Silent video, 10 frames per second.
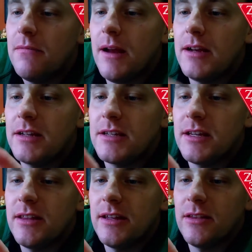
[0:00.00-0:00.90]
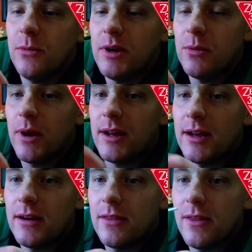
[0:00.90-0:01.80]
And you can see the Wind
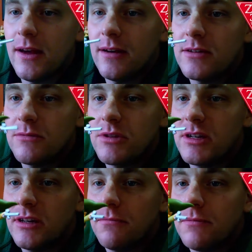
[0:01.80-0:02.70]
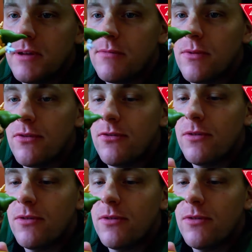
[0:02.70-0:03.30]
Waker there. So I'm just going to give him a